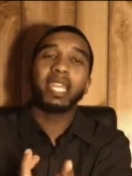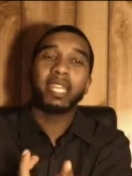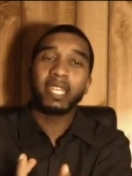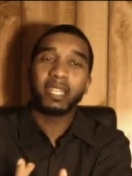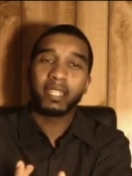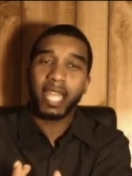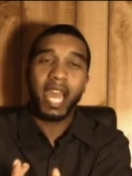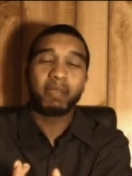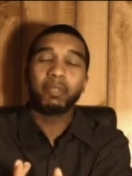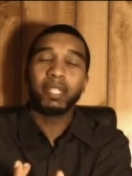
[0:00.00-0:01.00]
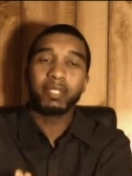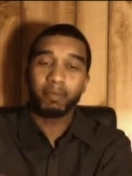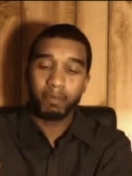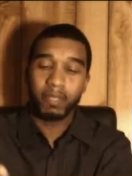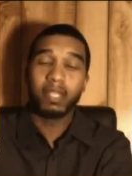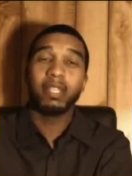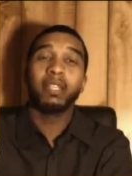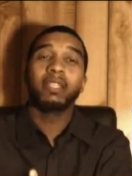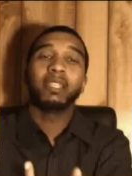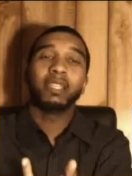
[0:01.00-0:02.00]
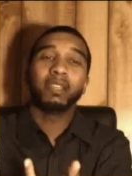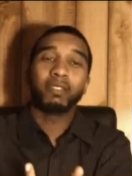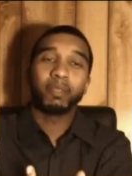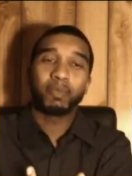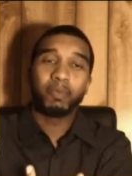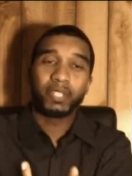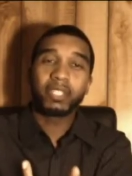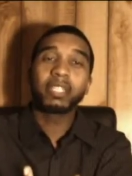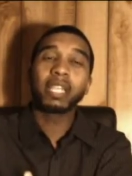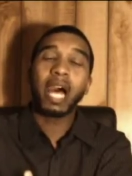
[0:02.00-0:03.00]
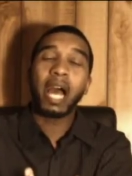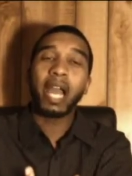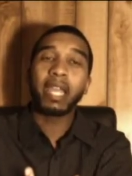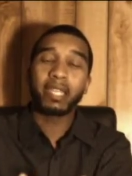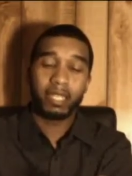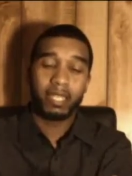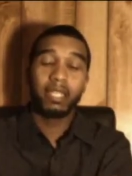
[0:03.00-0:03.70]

Eating, the cannibalism, the permission to lie,